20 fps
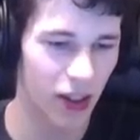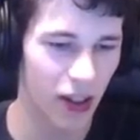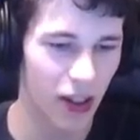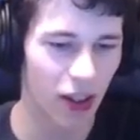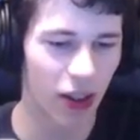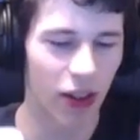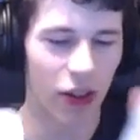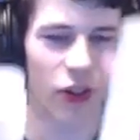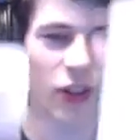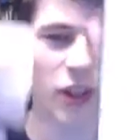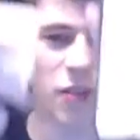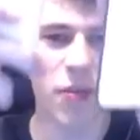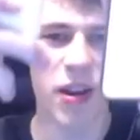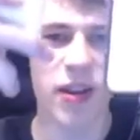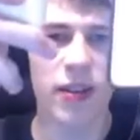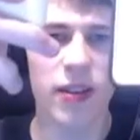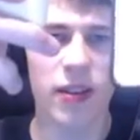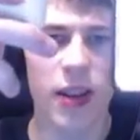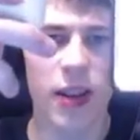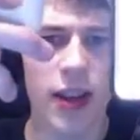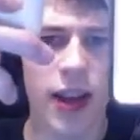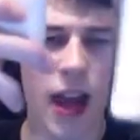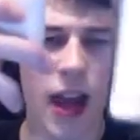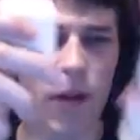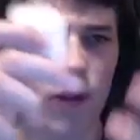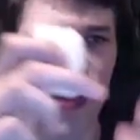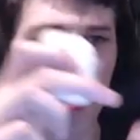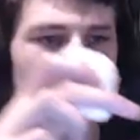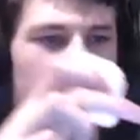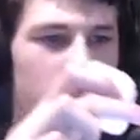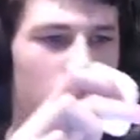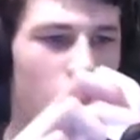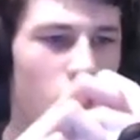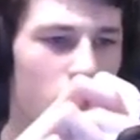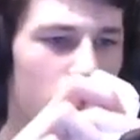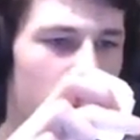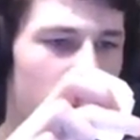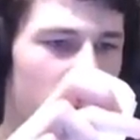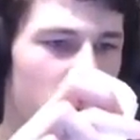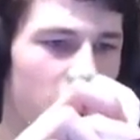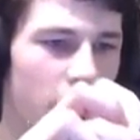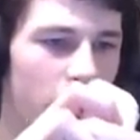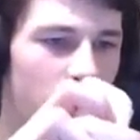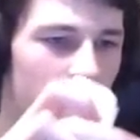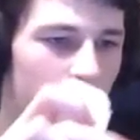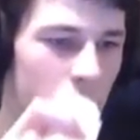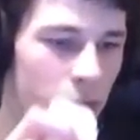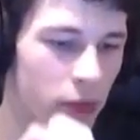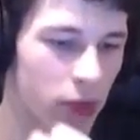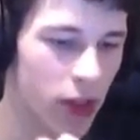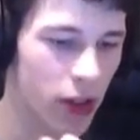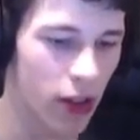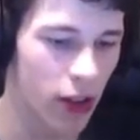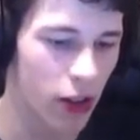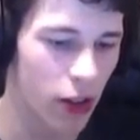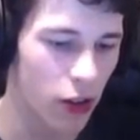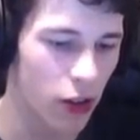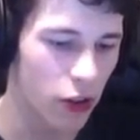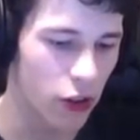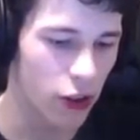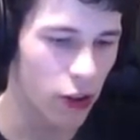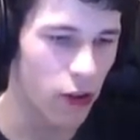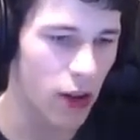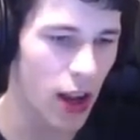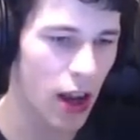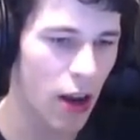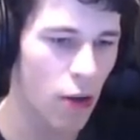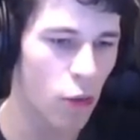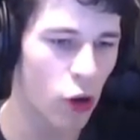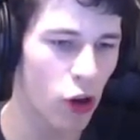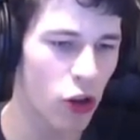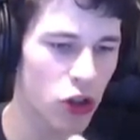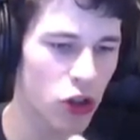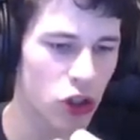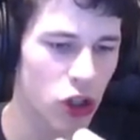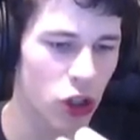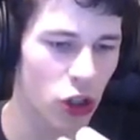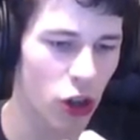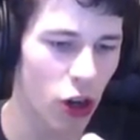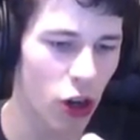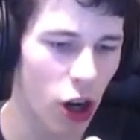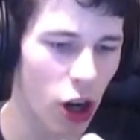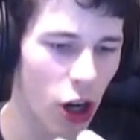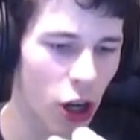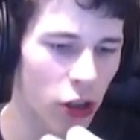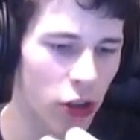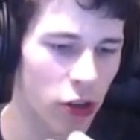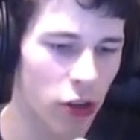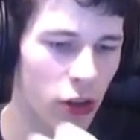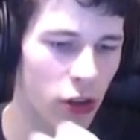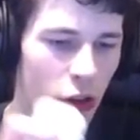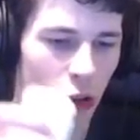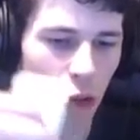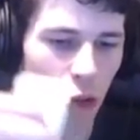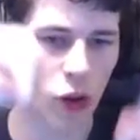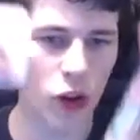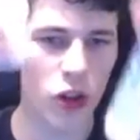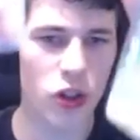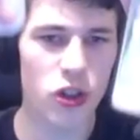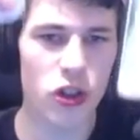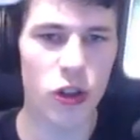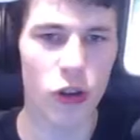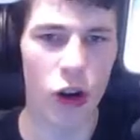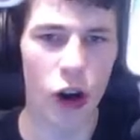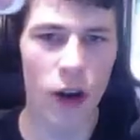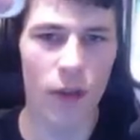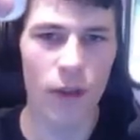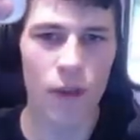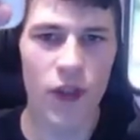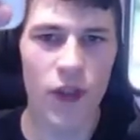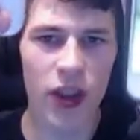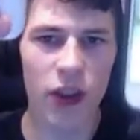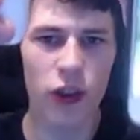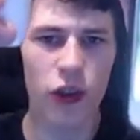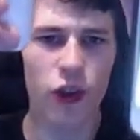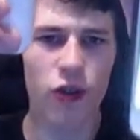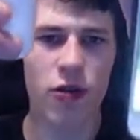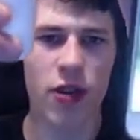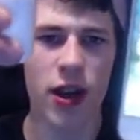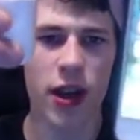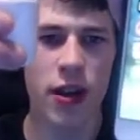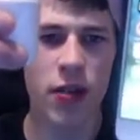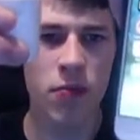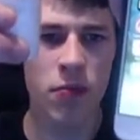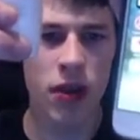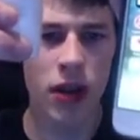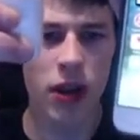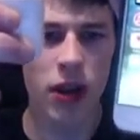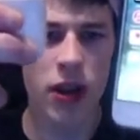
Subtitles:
So you basically get this open here. So now once you're on this screen, you